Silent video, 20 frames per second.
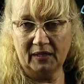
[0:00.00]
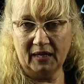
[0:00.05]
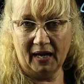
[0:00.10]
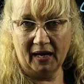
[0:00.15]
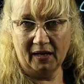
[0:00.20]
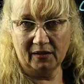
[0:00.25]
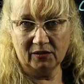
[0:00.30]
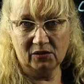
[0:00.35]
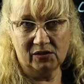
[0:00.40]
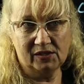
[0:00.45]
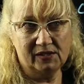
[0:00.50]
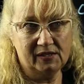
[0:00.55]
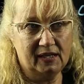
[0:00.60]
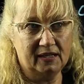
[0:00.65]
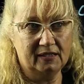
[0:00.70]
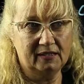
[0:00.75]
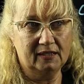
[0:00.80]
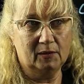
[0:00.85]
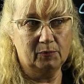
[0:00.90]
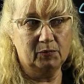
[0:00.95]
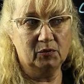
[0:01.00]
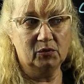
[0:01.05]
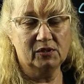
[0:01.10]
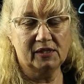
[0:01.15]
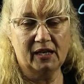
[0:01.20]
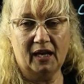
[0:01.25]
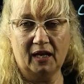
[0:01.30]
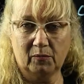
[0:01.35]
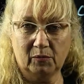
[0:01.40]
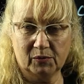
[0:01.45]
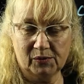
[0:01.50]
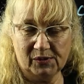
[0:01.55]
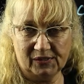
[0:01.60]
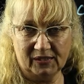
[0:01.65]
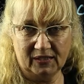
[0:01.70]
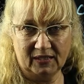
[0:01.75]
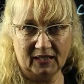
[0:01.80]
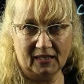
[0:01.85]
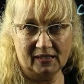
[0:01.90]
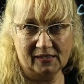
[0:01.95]
how you set up your tables
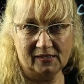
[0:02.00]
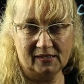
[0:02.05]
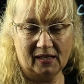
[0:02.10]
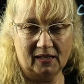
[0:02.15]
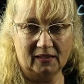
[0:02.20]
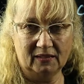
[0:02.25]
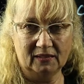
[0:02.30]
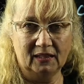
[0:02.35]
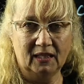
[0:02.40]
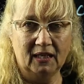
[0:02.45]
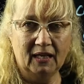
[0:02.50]
in Excel,